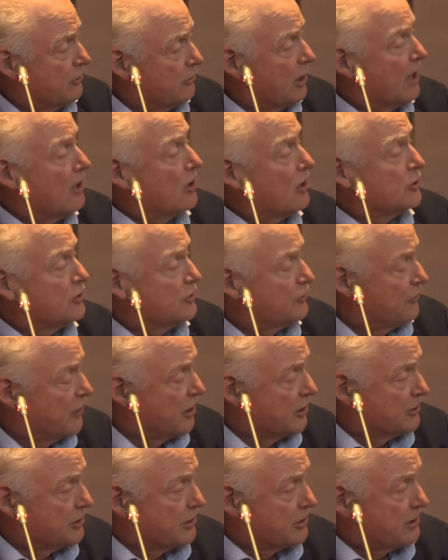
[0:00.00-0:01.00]
large
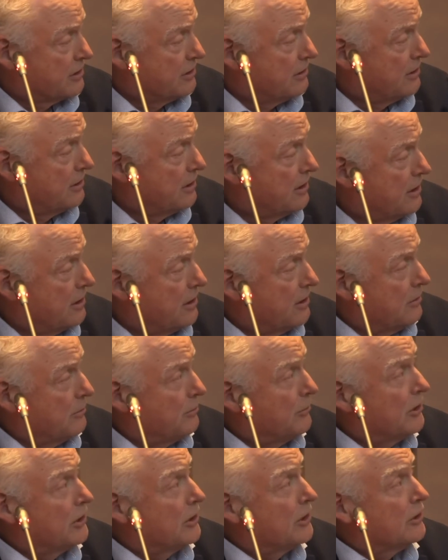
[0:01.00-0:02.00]
funds,
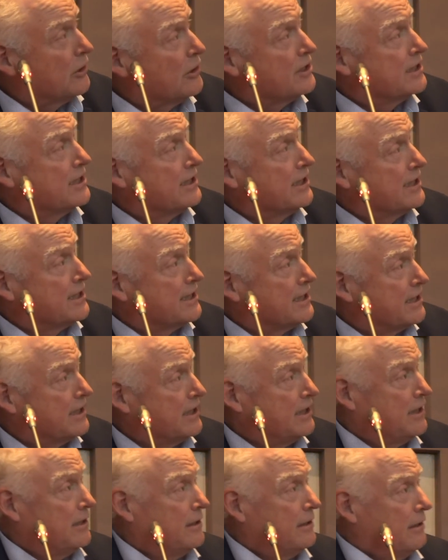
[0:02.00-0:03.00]
because they
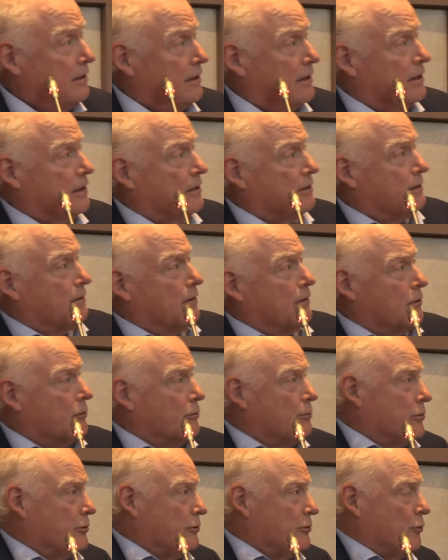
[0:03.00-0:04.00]
see in
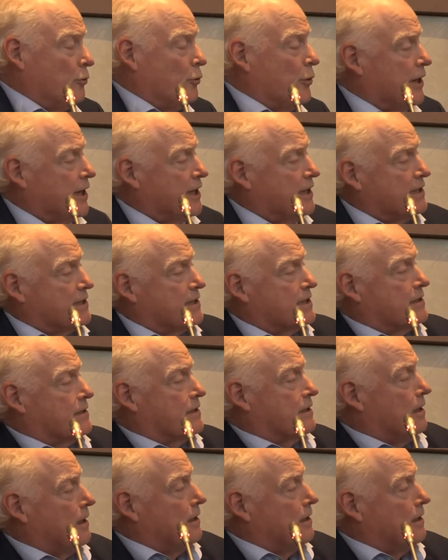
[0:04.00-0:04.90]
urban waste